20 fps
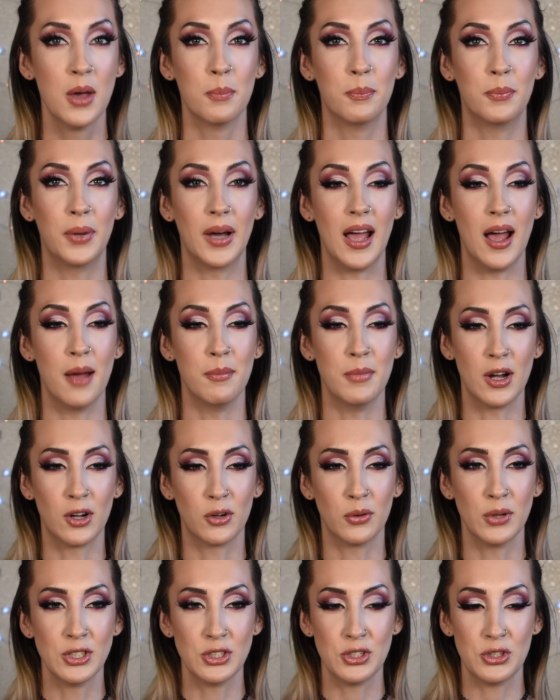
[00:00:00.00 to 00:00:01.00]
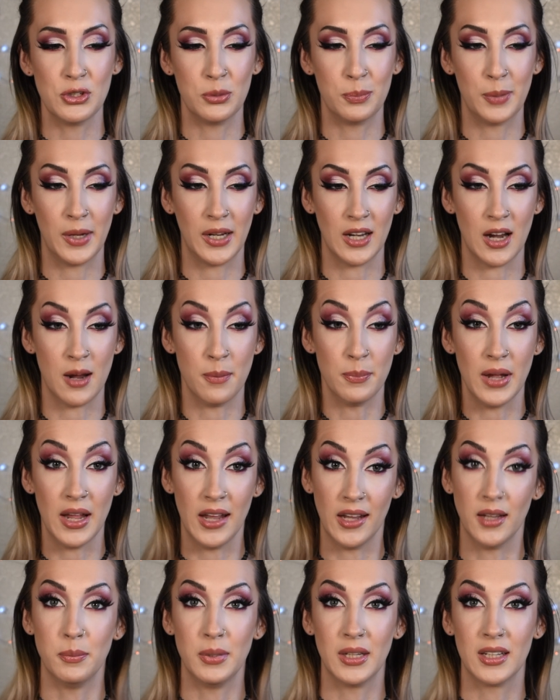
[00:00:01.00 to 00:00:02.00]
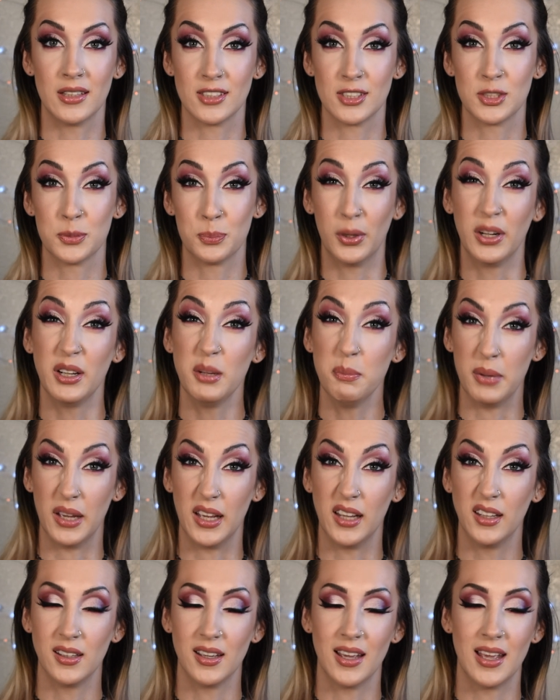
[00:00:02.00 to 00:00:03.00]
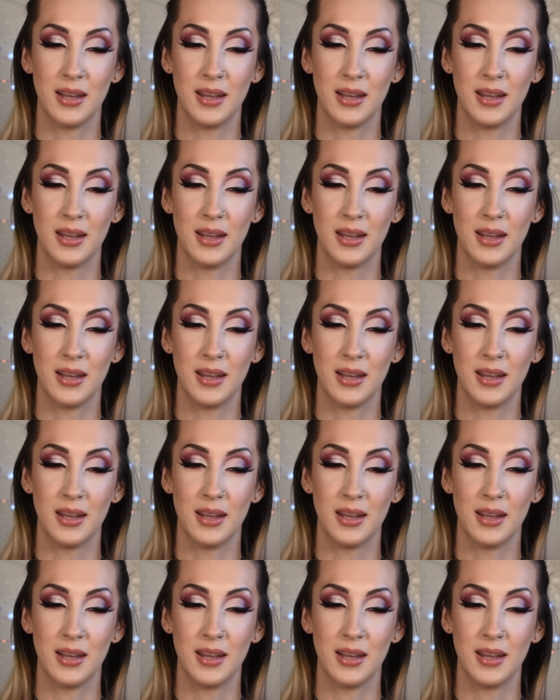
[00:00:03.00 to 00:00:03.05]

but I'm not going to pick it up, A, because it's pretty big,